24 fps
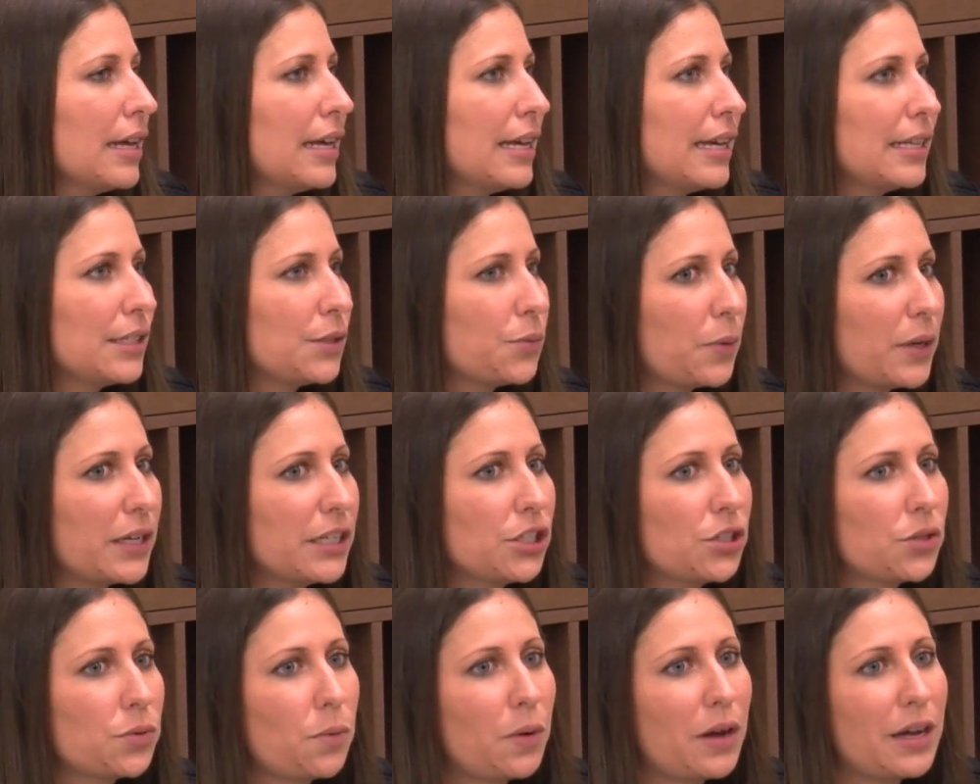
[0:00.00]
His
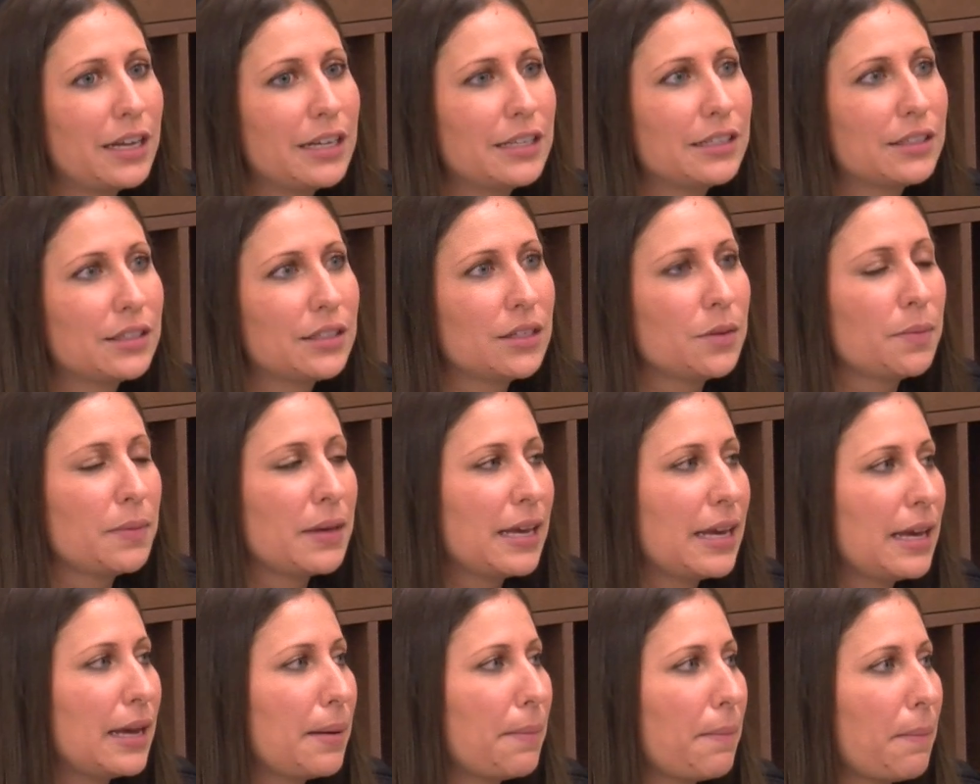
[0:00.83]
wish was to
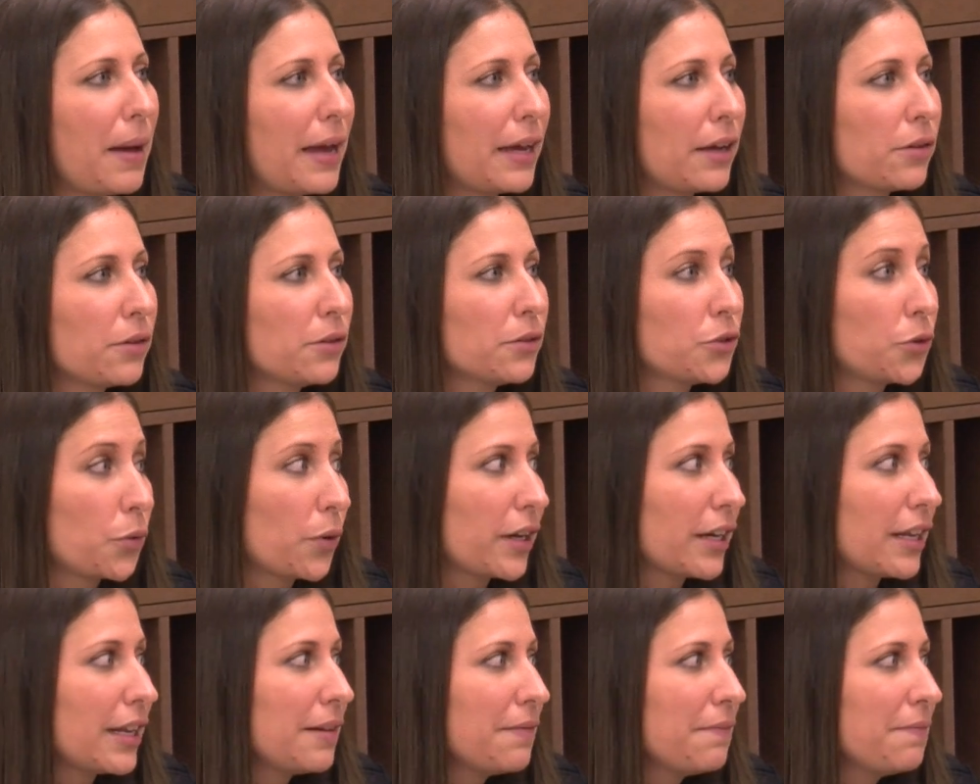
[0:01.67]
meet Michael
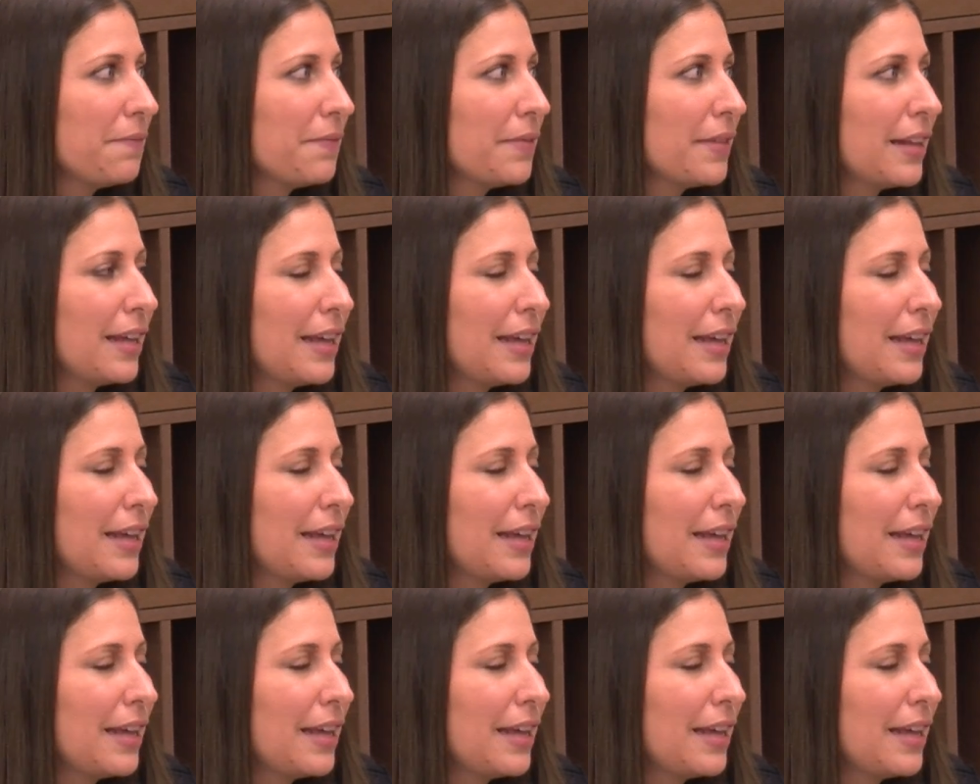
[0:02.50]
Jordan,